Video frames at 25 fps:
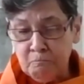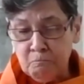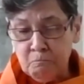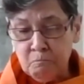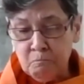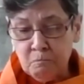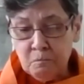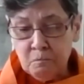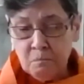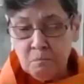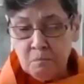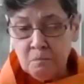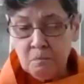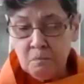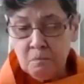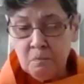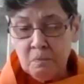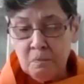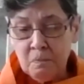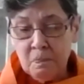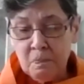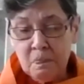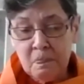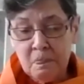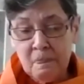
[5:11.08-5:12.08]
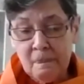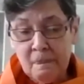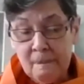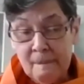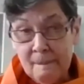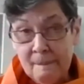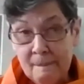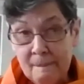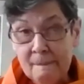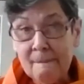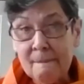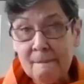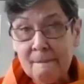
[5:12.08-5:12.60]

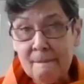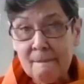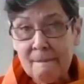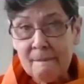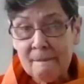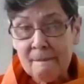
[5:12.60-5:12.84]
Nobody speaks.